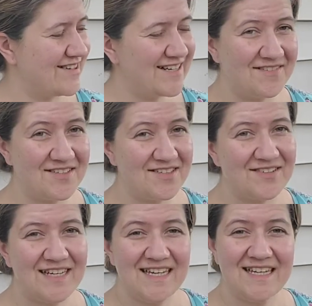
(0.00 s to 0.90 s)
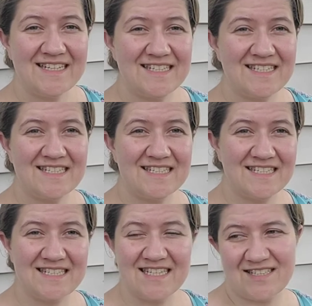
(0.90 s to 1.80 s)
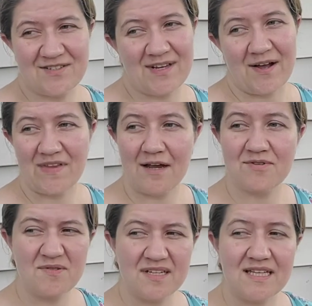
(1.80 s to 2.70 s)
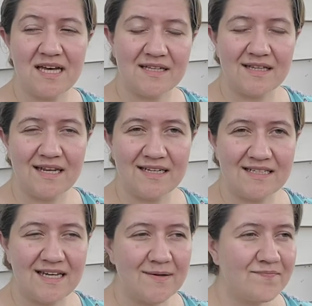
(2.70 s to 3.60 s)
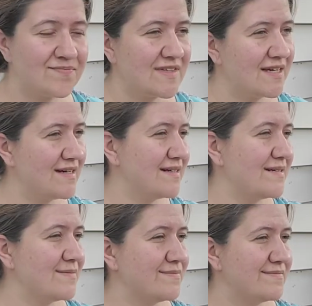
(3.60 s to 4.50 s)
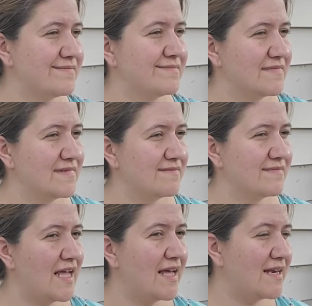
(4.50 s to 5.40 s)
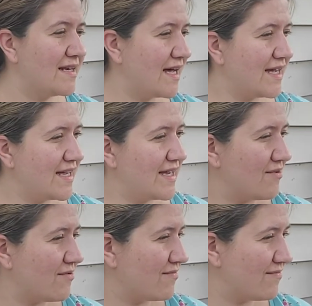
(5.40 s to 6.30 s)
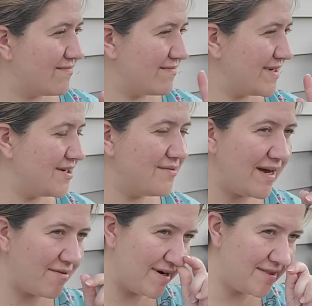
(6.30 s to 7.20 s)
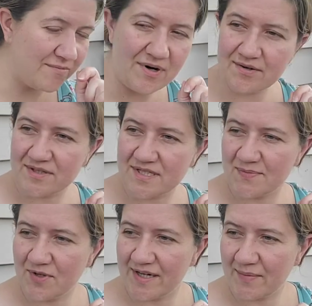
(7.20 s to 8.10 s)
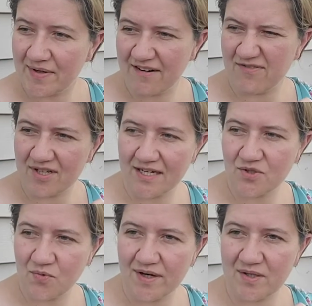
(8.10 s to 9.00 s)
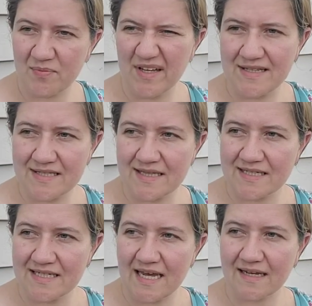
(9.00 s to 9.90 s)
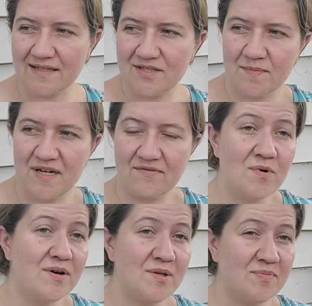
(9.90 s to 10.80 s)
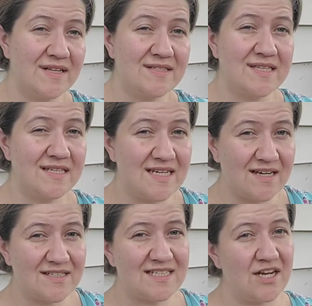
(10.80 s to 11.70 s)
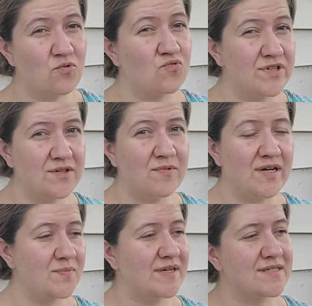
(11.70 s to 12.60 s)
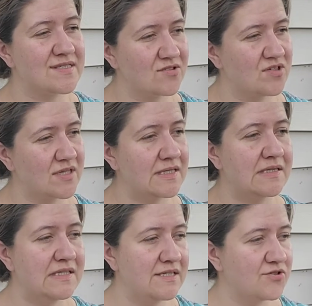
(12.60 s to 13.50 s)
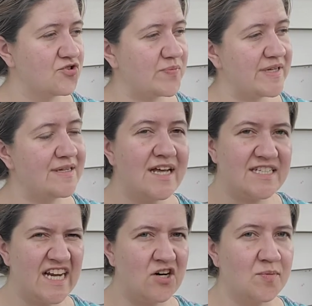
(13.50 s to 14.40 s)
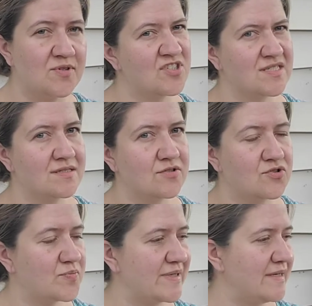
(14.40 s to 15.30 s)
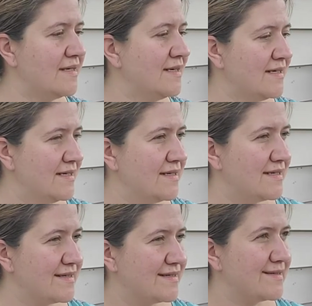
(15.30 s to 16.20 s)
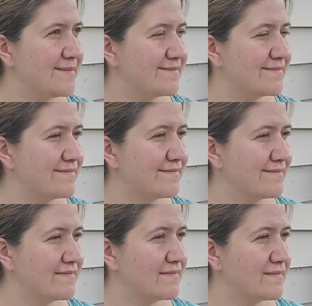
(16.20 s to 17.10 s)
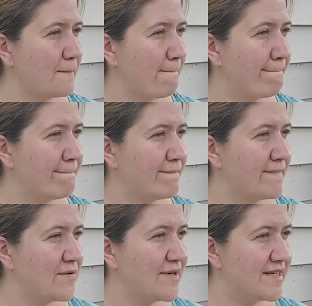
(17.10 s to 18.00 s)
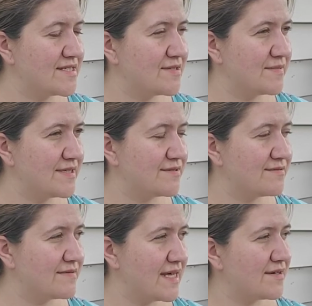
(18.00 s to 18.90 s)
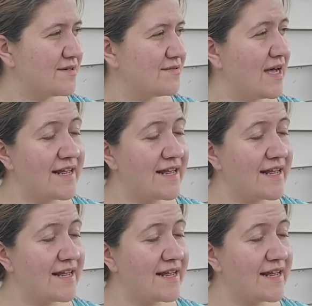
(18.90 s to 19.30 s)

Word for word: I don't even know. It's just, so yeah, I was doing a lot of cleaning today. Um, and I, you know, I ran the water this morning, but I forgot to water the plants on the deck. So I'm gonna have to water the plants on the deck tonight really well because they're looking a little droopy. Not terrible, just a little droopy. Um, what else did we do? I don't know.